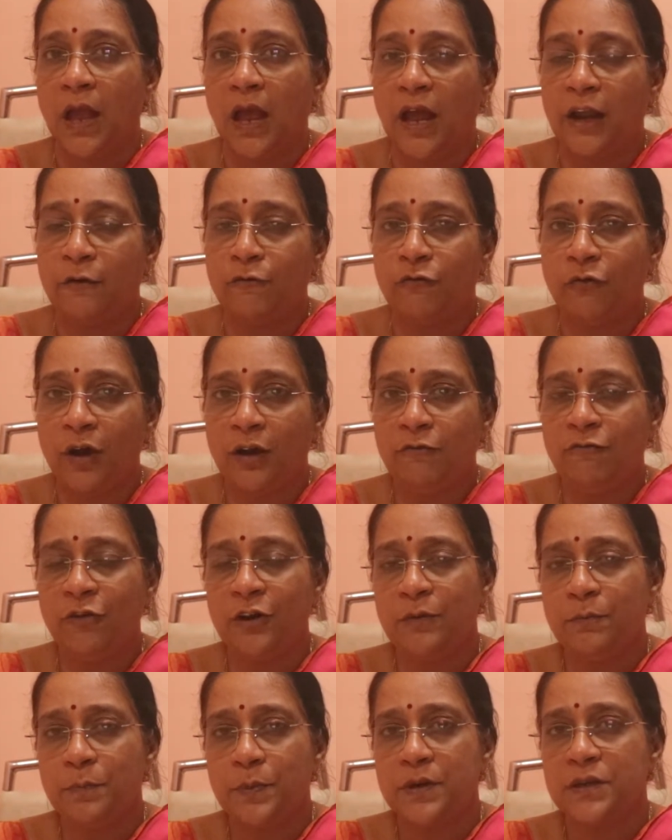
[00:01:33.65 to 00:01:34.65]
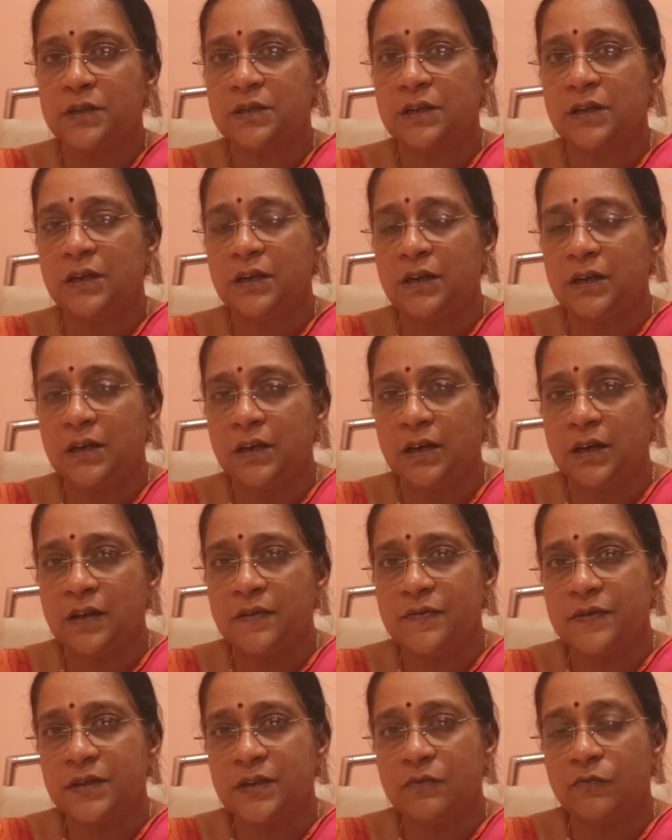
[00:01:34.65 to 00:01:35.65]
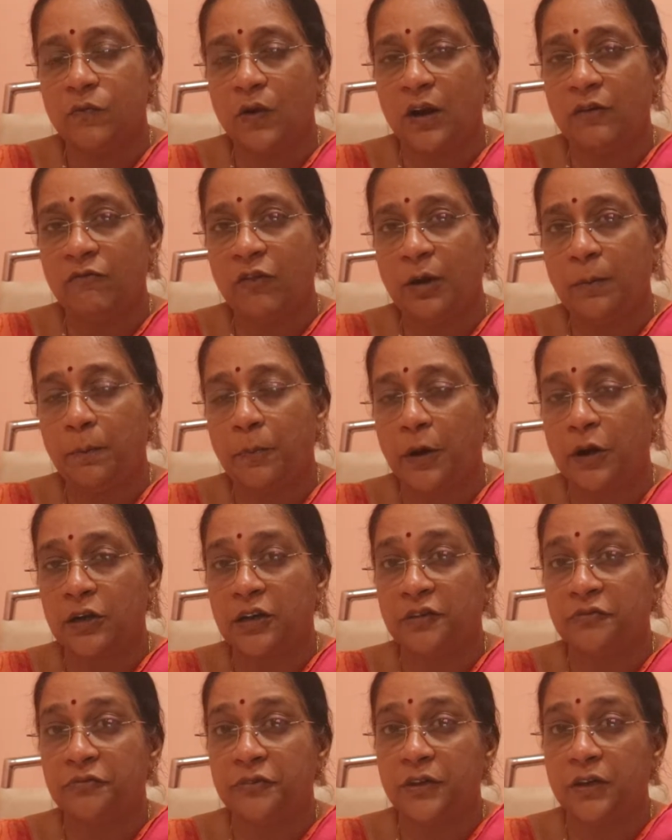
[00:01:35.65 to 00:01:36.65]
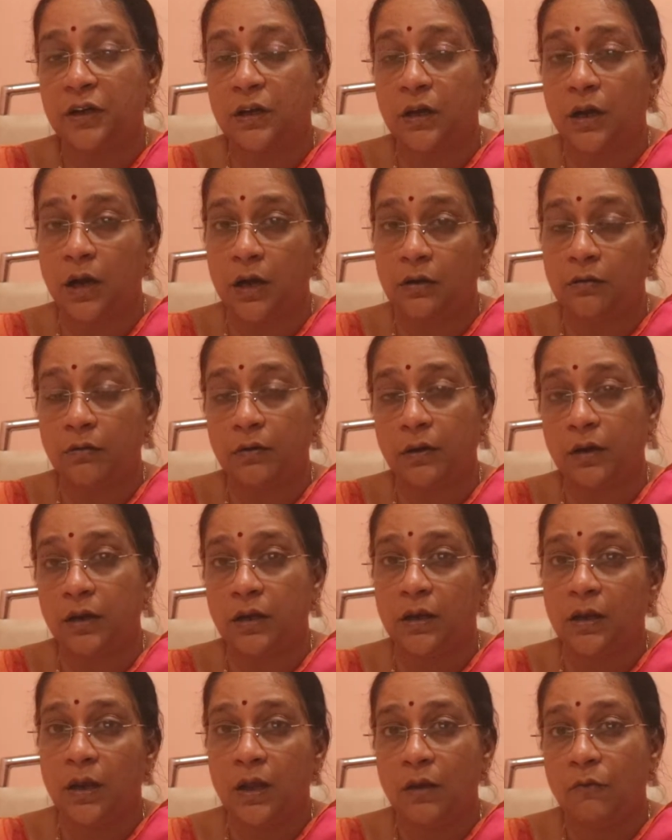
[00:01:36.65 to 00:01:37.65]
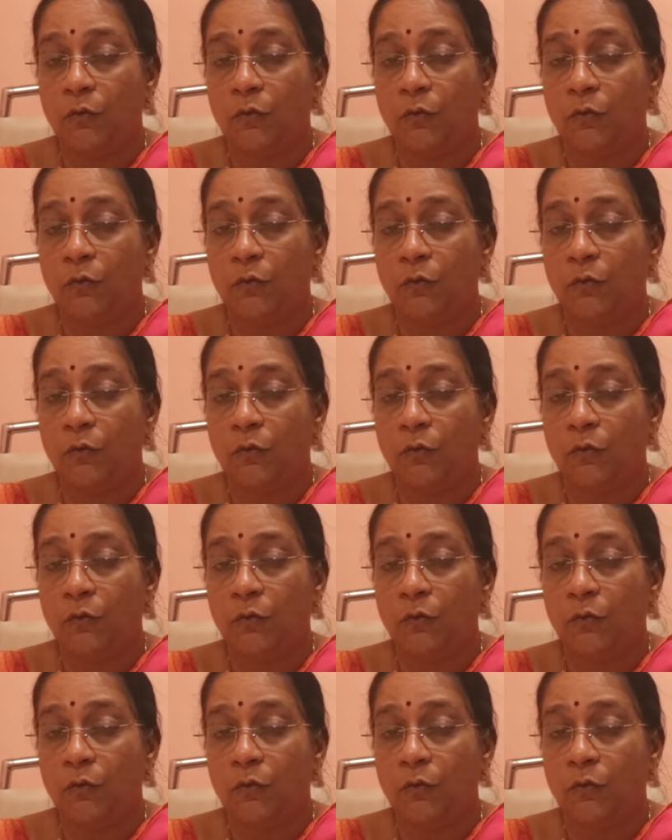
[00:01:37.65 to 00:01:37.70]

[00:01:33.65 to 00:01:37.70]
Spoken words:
And one person lives in one part of the country,